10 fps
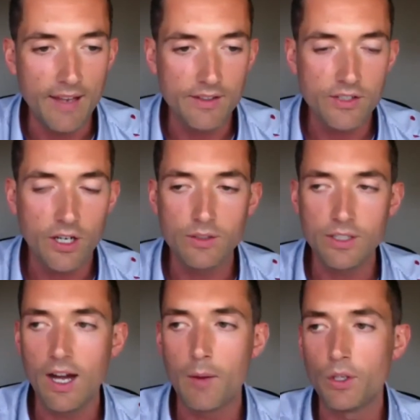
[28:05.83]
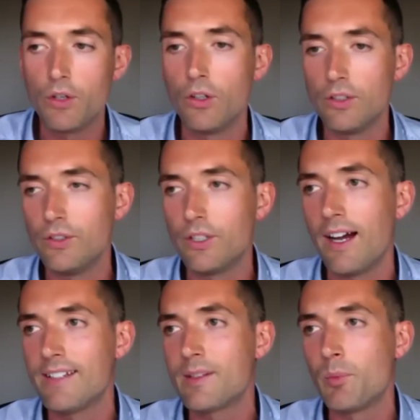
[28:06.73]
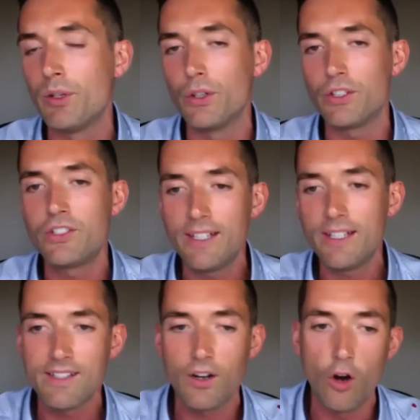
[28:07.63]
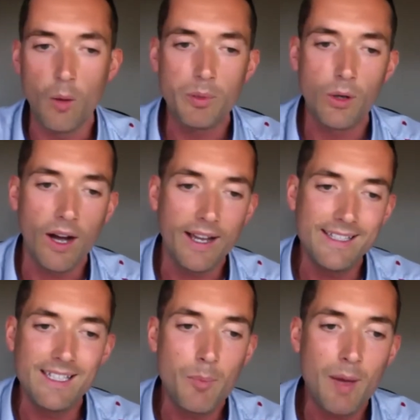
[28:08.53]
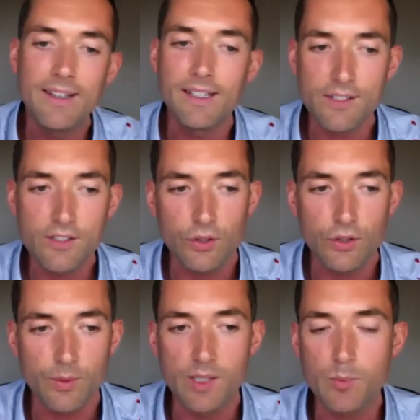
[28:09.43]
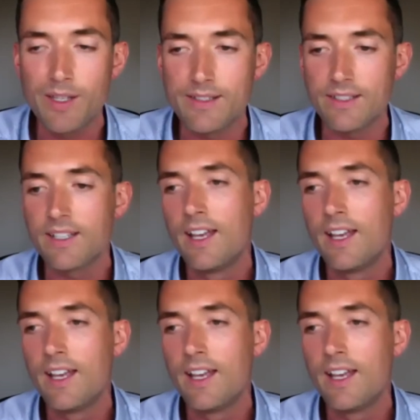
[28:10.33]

So, I want all of you guys to put your chins up. You are independent consultants with this business.